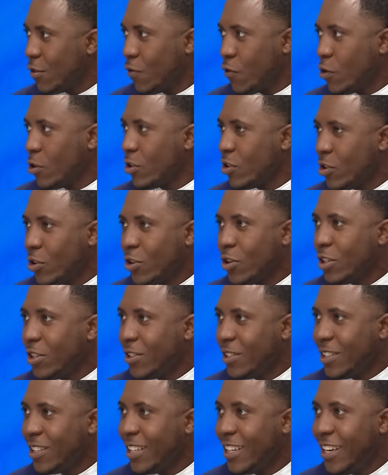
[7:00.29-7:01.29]
the first
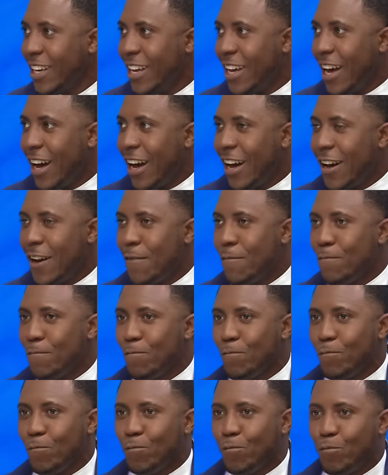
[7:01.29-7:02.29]
hurdle.
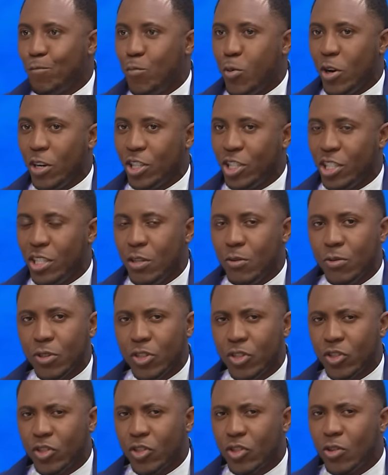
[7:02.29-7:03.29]
Um, but she
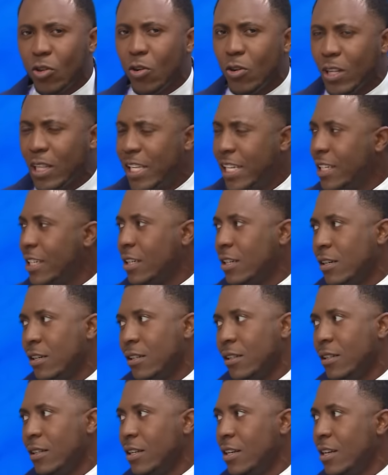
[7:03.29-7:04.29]
was so
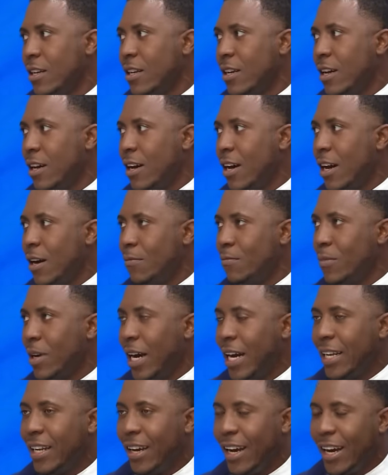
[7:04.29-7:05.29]
clinical. Um,
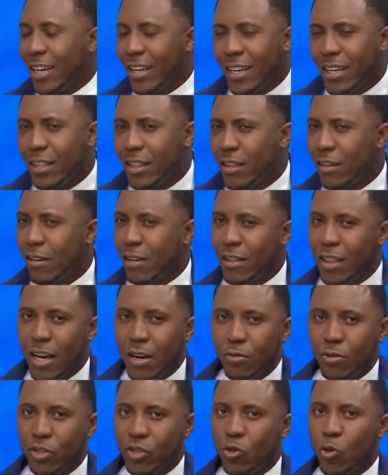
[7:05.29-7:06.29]
and, and I thought
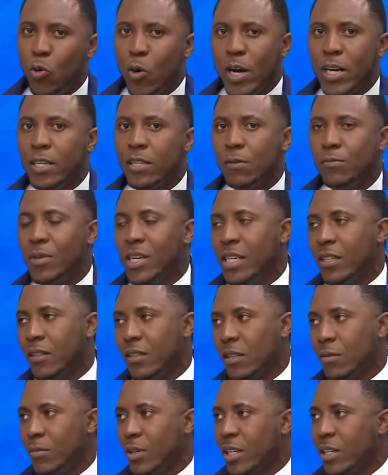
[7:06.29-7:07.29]
that was quite
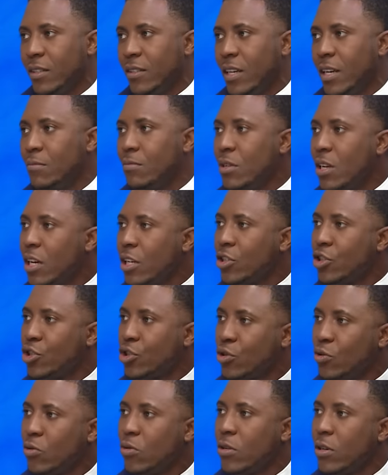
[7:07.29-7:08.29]
amazing because I'm not
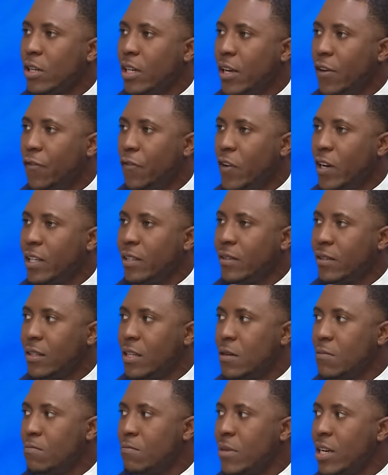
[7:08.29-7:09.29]
sure if I
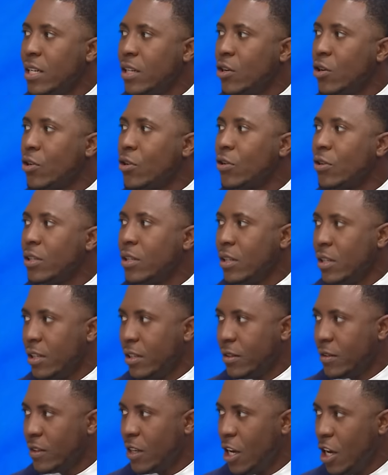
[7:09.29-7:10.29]
see many
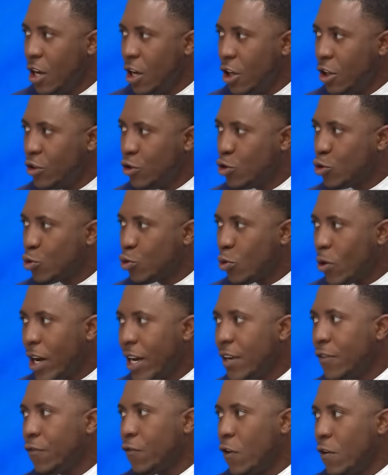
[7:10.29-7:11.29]
hurdlers
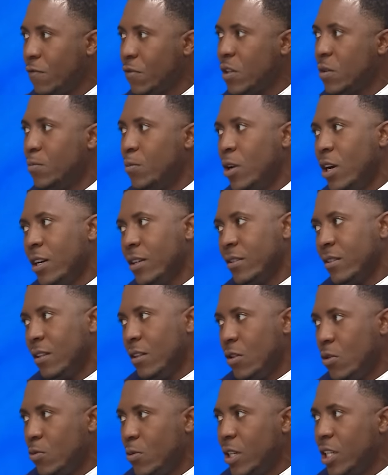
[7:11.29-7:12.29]
drive from the blocks
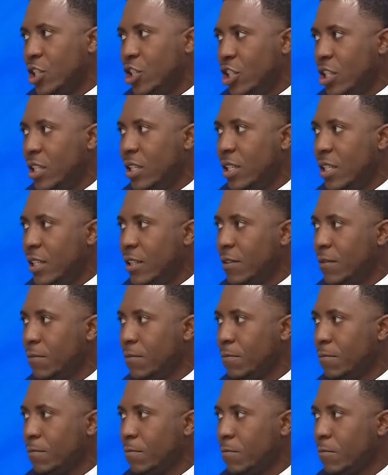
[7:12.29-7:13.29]
in the way she did.
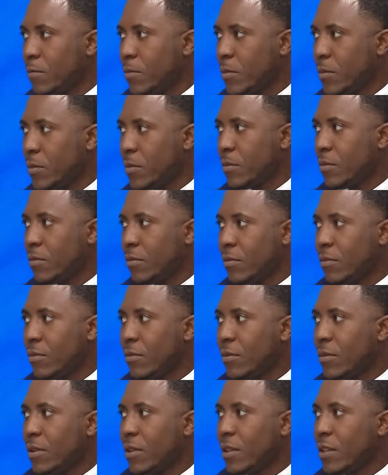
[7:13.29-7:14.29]
Flamingo does, but
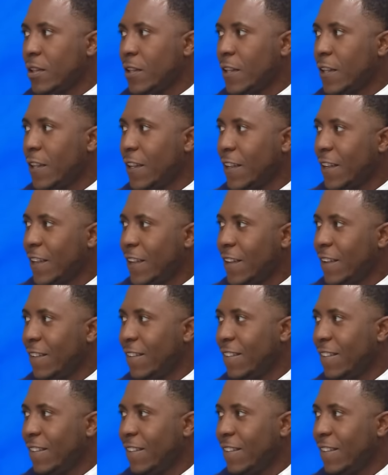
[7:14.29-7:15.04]
um, yeah, but this is a